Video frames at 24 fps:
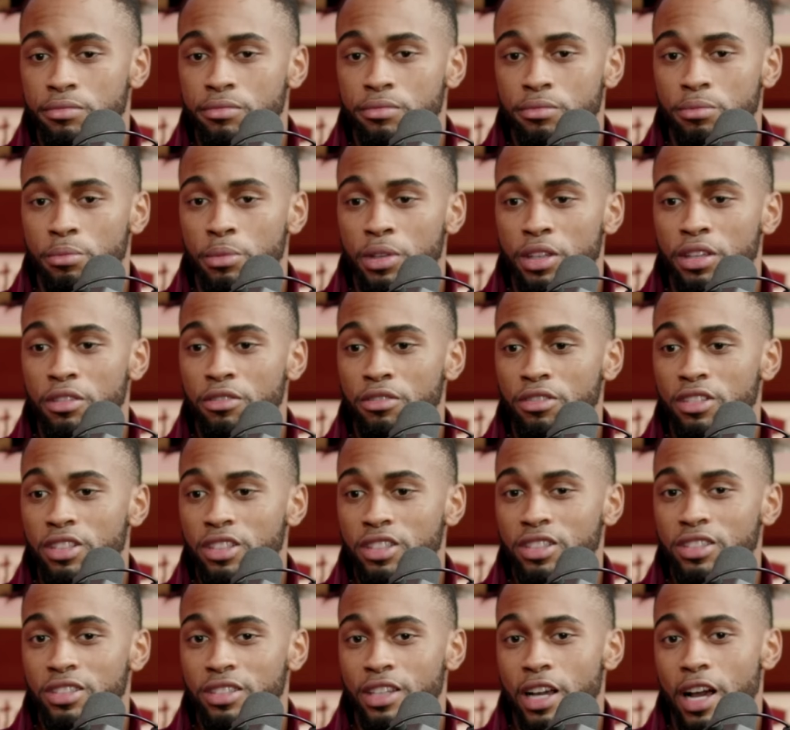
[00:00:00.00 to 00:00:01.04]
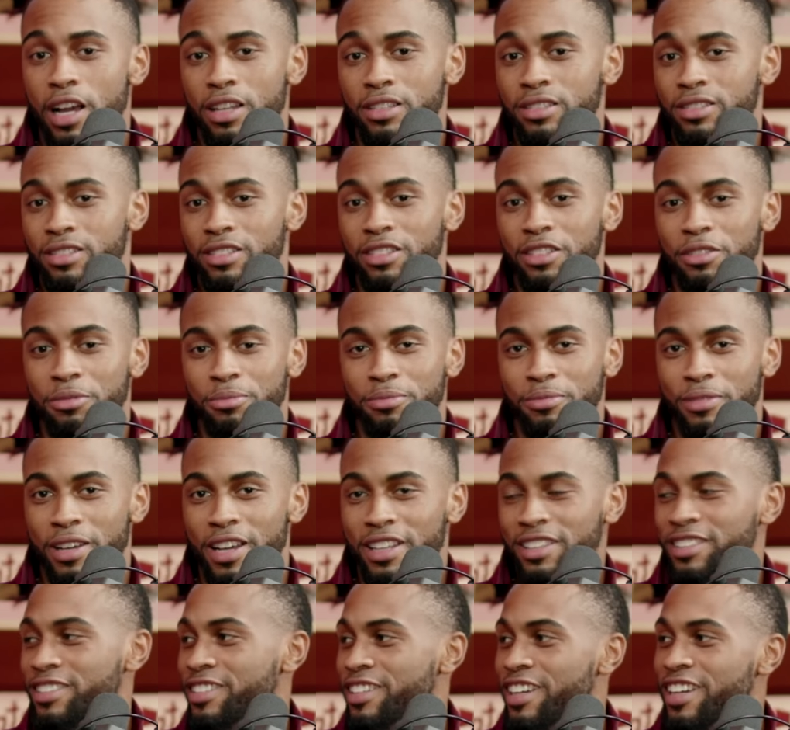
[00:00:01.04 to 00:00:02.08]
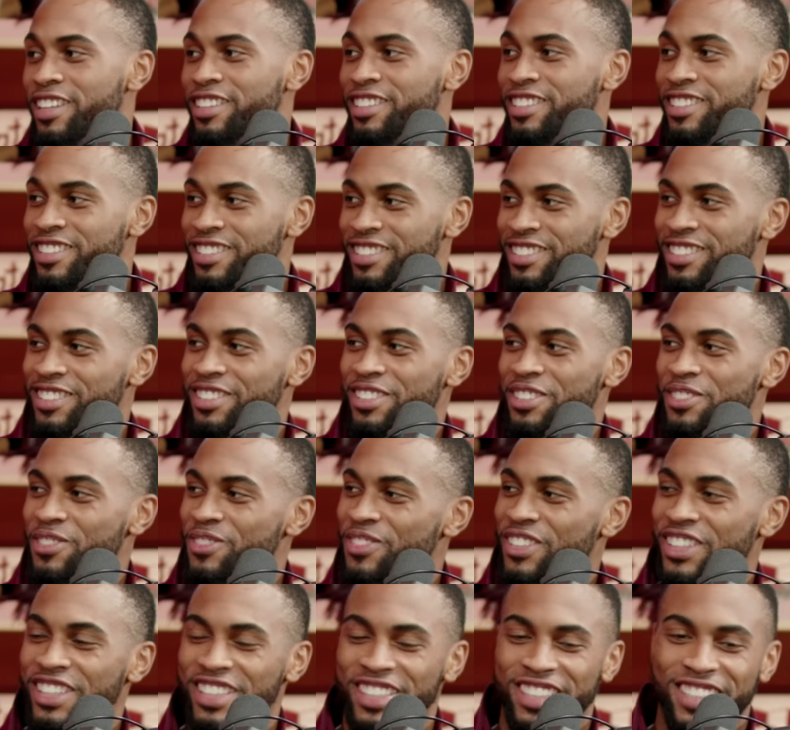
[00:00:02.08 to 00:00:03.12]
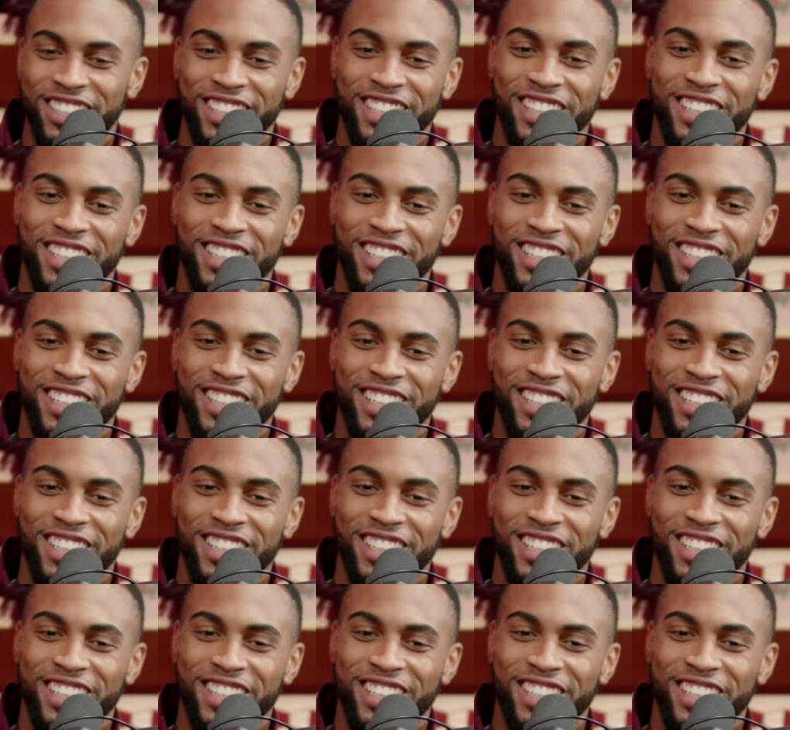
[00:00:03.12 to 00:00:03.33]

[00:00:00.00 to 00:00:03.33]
Me, really, I sleep. I love to sleep, but